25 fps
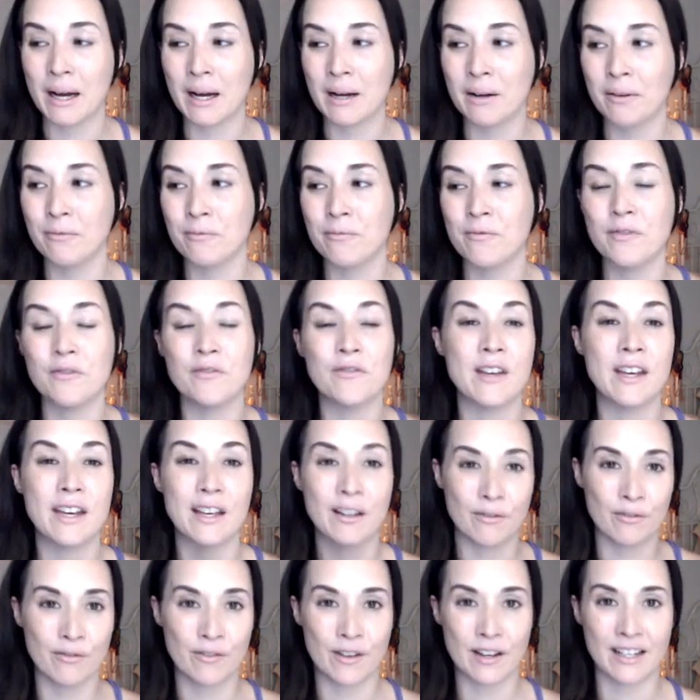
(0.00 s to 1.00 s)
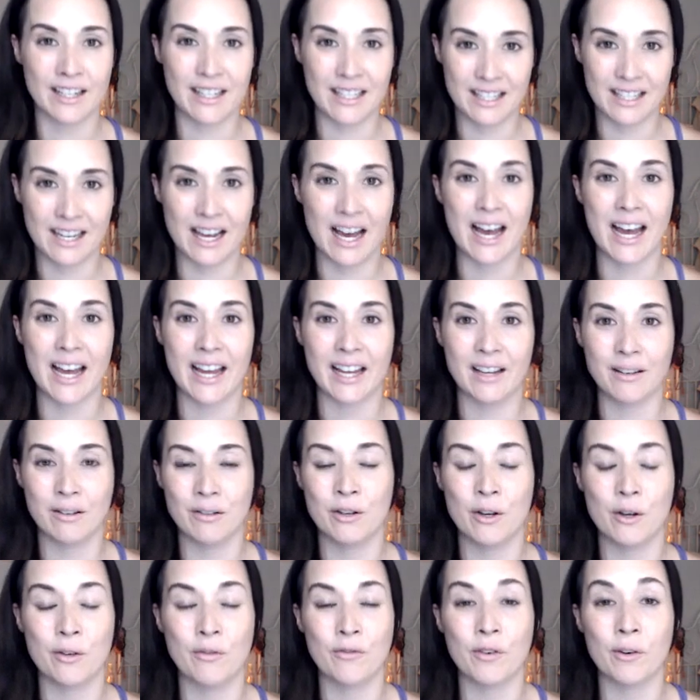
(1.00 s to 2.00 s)
a vegan fitness guy
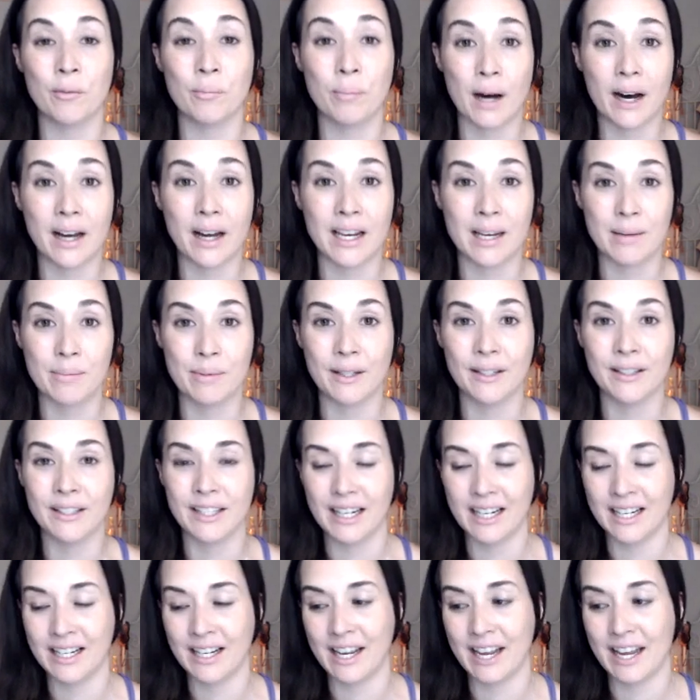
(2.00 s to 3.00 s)
known for bodybuilding.